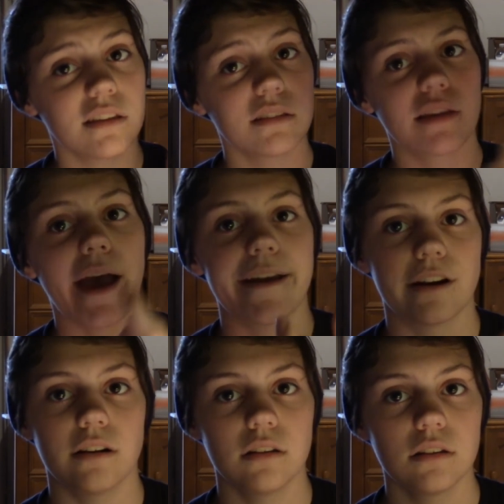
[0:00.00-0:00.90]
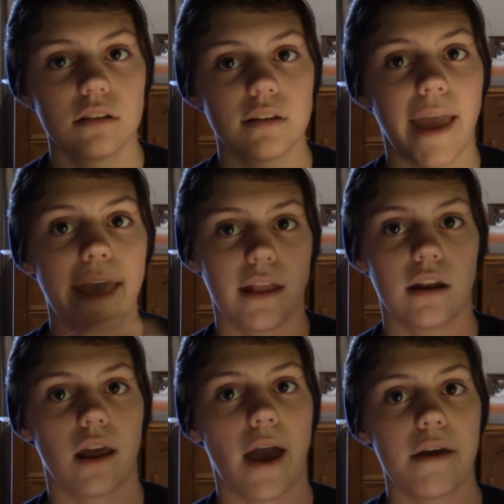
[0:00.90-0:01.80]
tired.
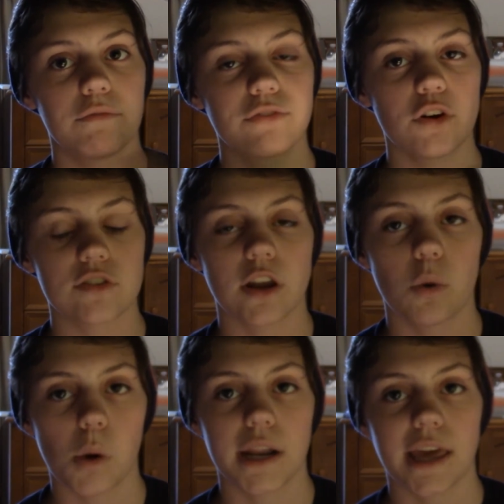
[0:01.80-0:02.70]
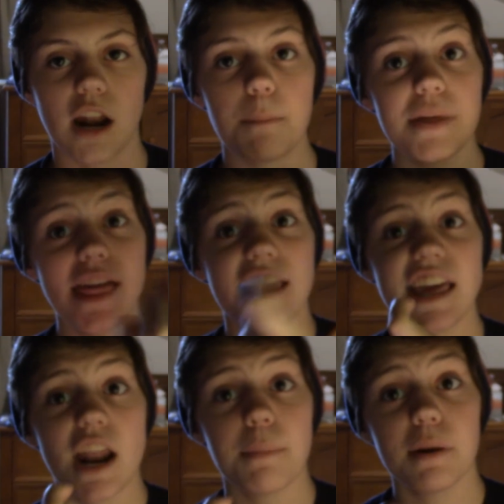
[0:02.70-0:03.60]
And first I don't want to get up, but then I
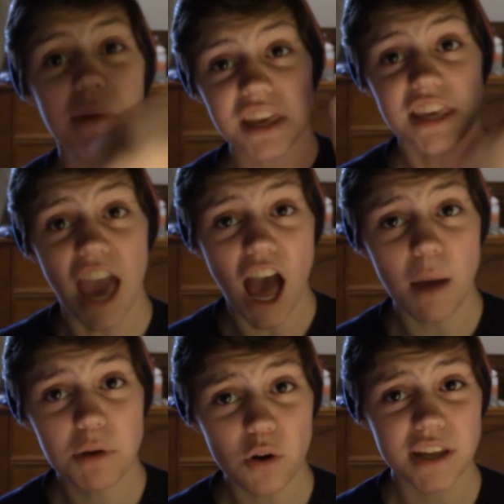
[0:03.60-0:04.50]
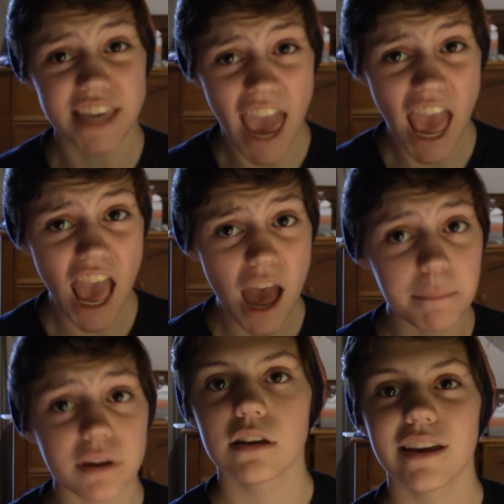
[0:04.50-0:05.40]
get up and I'm like, yeah, I'm going to
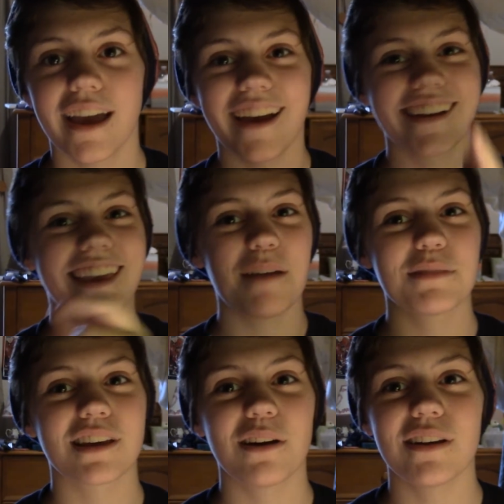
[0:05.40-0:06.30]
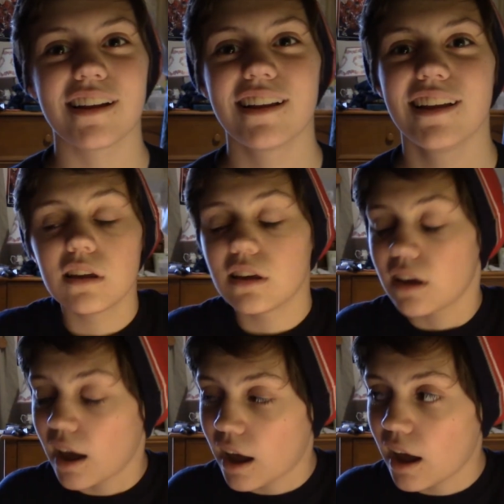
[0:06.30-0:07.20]
camp. Camp Dakota.
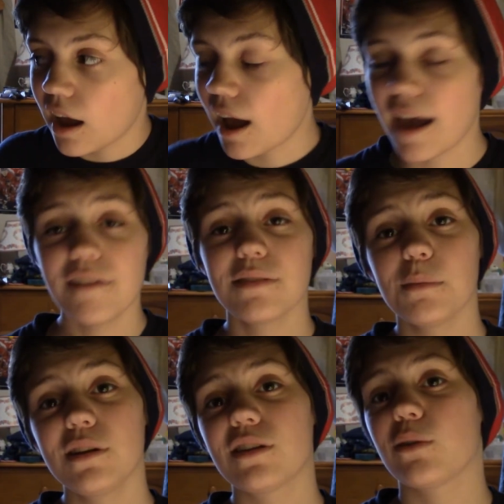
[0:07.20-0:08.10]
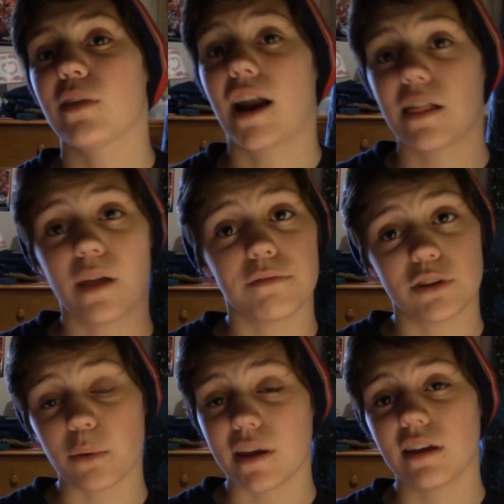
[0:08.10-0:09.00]
I have something to do that I love
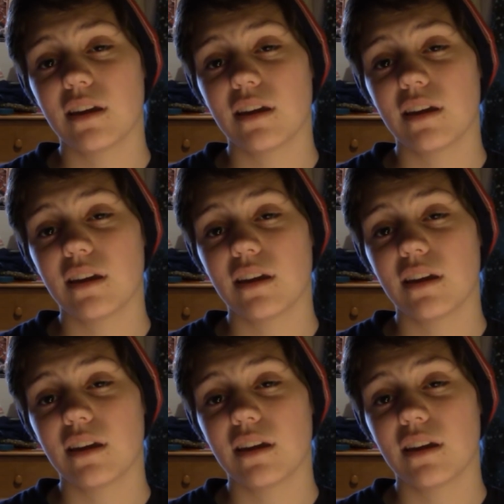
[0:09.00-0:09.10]
doing.